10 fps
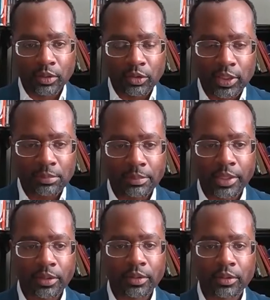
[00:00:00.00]
You see
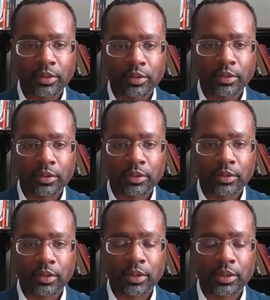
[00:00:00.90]
men
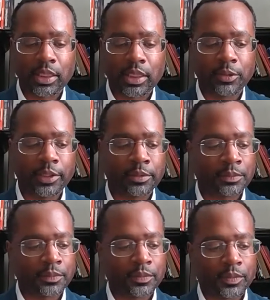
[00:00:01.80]
all the time, right?
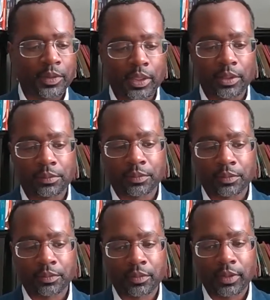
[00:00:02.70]
Um,
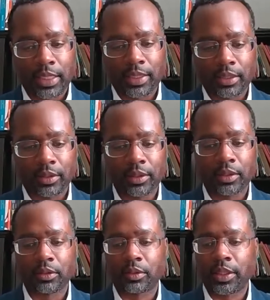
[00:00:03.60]
I think you know